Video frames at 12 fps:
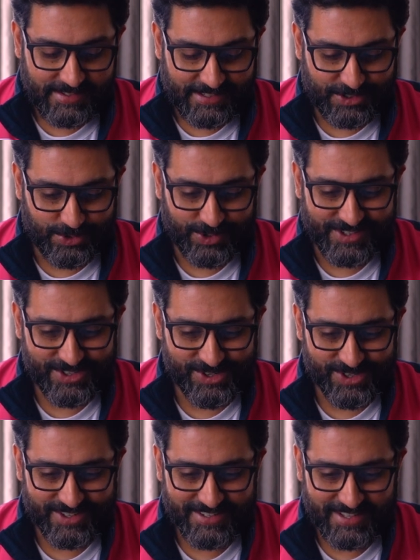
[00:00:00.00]
as
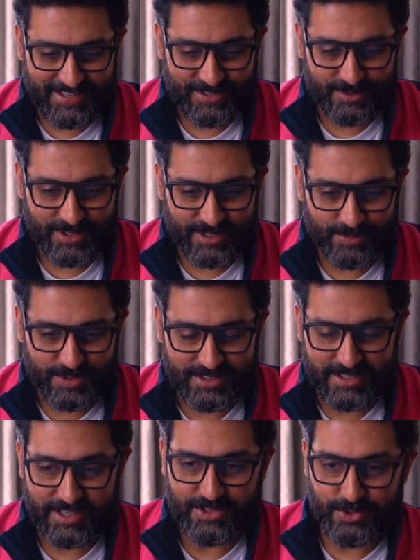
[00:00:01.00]
tradition and uh, we
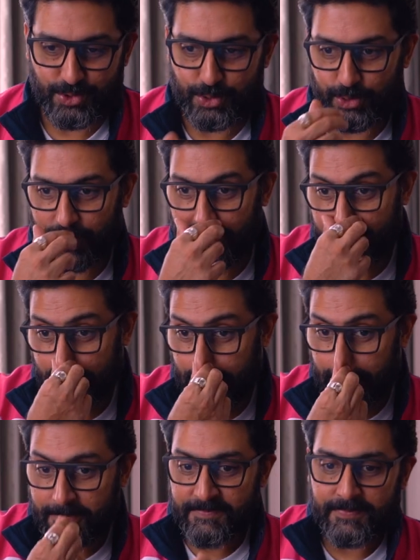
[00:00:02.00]
stay true to that.
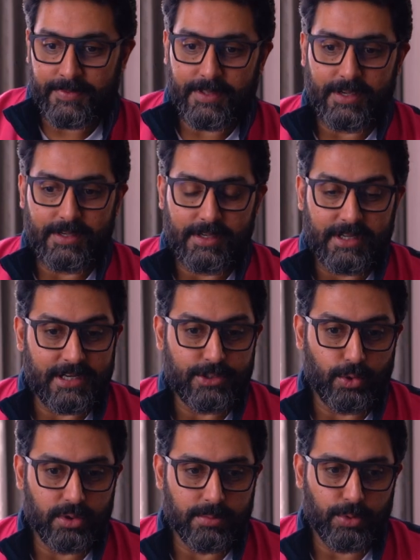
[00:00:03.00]
Uh, and I
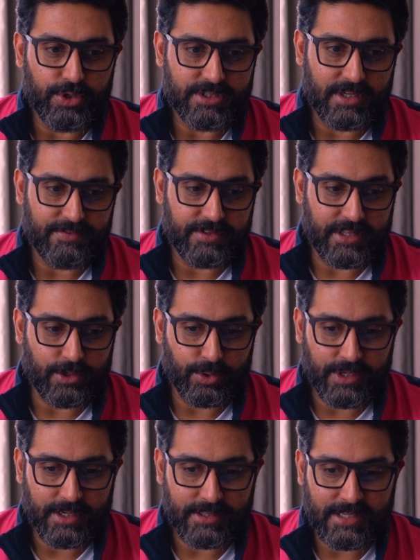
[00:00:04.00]
told the boys after that,
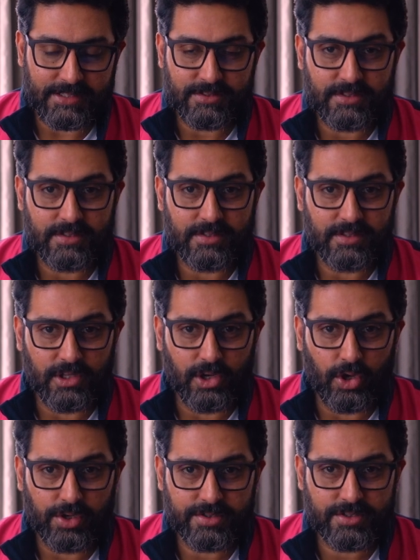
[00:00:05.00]
okay, that's the
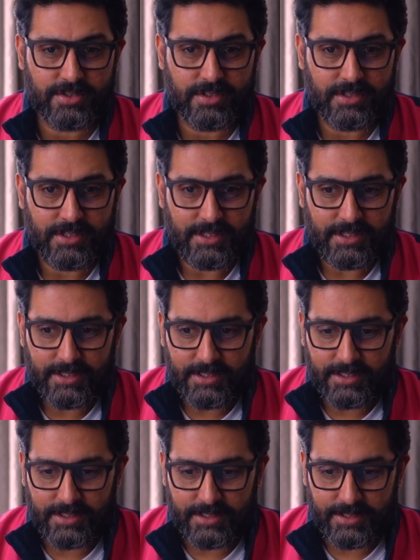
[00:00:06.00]
loss
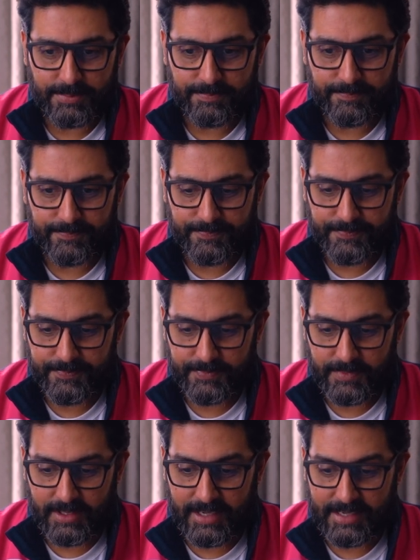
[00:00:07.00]
um,
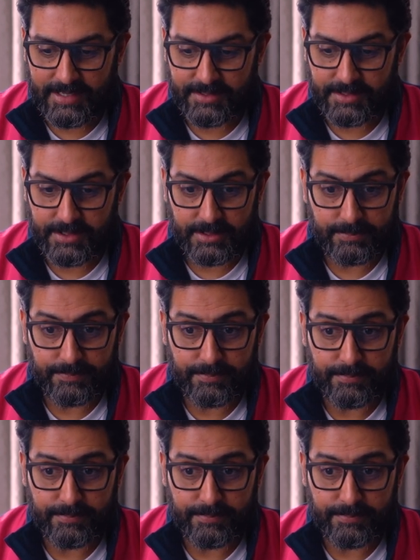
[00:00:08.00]
and uh,